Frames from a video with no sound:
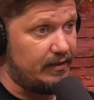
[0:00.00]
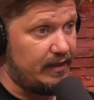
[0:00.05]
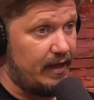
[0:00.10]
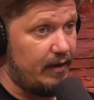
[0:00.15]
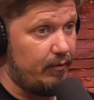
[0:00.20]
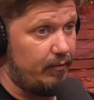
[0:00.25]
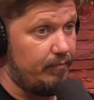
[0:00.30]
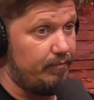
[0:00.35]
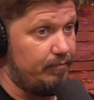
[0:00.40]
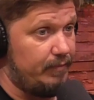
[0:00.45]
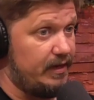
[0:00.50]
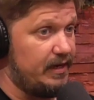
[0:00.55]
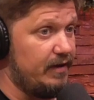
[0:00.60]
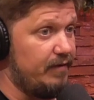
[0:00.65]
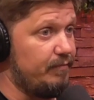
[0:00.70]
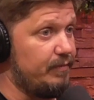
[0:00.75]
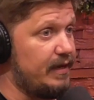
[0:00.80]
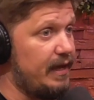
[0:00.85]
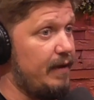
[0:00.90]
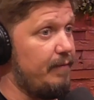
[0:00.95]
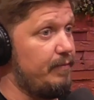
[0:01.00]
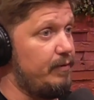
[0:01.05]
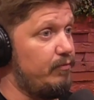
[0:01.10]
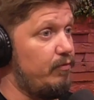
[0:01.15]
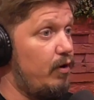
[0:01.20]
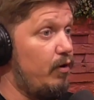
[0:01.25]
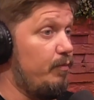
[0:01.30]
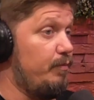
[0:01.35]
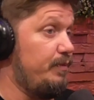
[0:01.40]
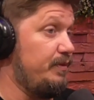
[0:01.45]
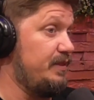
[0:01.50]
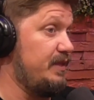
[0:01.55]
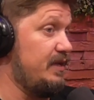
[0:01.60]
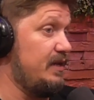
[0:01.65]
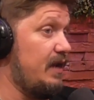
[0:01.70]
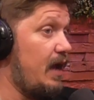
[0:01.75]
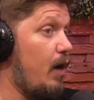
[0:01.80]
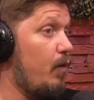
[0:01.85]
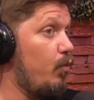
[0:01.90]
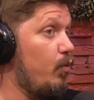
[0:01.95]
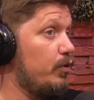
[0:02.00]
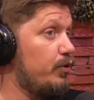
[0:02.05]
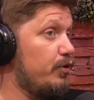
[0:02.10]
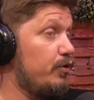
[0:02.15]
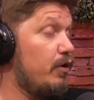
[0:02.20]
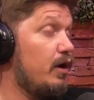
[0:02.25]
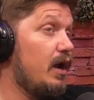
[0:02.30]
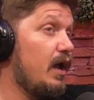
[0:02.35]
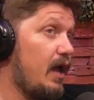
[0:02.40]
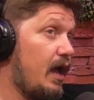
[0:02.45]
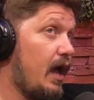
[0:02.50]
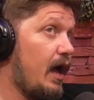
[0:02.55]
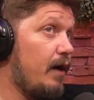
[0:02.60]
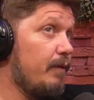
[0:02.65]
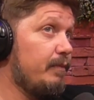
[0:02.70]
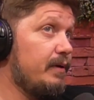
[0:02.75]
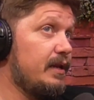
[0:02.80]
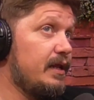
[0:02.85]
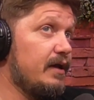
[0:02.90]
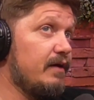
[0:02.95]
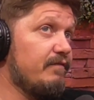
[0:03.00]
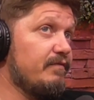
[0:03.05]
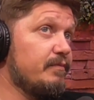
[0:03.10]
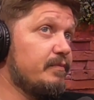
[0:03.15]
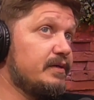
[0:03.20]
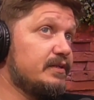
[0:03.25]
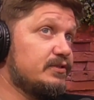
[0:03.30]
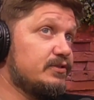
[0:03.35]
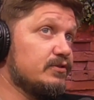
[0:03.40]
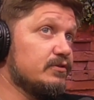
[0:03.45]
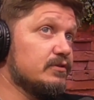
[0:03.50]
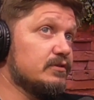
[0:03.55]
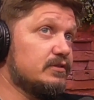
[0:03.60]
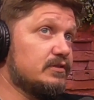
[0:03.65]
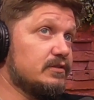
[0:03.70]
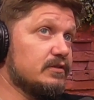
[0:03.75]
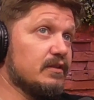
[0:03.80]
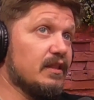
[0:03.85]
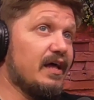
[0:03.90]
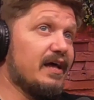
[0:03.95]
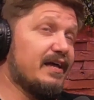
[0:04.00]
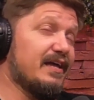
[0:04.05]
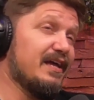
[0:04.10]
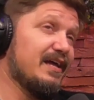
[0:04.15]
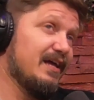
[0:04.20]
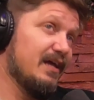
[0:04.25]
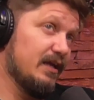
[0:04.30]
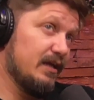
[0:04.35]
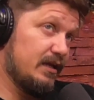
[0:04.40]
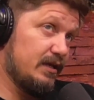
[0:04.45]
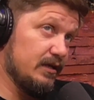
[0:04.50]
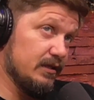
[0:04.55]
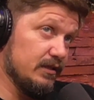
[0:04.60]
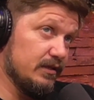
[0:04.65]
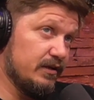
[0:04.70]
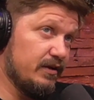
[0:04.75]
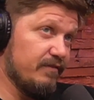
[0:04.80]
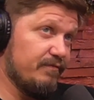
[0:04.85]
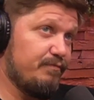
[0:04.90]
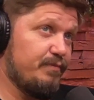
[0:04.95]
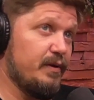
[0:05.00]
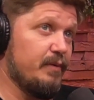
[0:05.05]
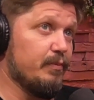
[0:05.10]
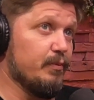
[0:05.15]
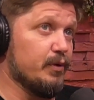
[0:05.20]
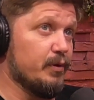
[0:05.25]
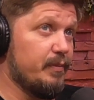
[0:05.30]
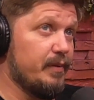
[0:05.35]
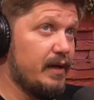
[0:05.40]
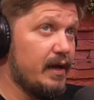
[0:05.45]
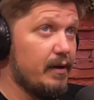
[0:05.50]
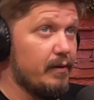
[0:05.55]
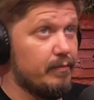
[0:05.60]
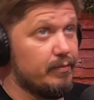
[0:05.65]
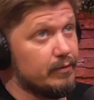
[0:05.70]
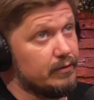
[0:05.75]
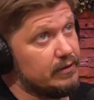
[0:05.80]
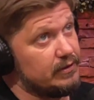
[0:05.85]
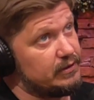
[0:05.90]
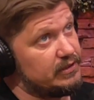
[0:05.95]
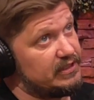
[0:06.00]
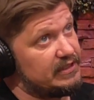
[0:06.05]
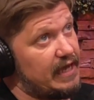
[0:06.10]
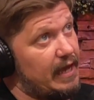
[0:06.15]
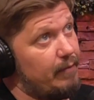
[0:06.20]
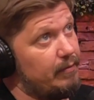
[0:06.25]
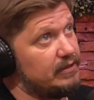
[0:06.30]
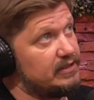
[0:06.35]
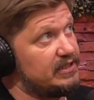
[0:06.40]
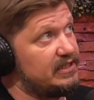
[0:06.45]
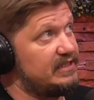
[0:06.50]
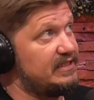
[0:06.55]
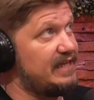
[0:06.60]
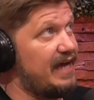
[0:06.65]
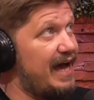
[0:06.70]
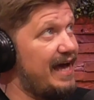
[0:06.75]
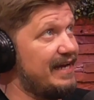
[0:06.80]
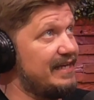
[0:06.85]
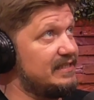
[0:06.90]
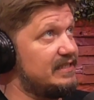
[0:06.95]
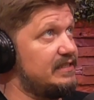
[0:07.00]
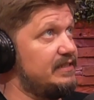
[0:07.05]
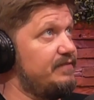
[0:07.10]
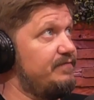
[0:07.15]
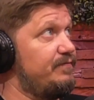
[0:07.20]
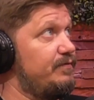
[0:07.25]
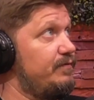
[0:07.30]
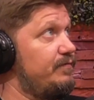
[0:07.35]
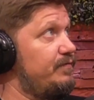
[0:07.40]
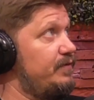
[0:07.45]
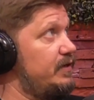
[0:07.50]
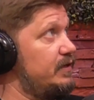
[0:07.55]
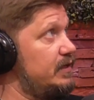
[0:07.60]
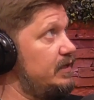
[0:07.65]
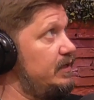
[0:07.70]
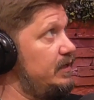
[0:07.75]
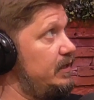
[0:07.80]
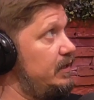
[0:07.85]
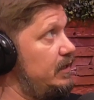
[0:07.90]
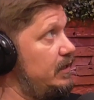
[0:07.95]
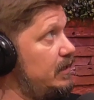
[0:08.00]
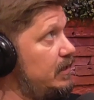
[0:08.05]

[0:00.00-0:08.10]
That many of them can't be wrong. But then I wonder how many of them it took to, like, kill enough people to be able to establish a dynasty for fucking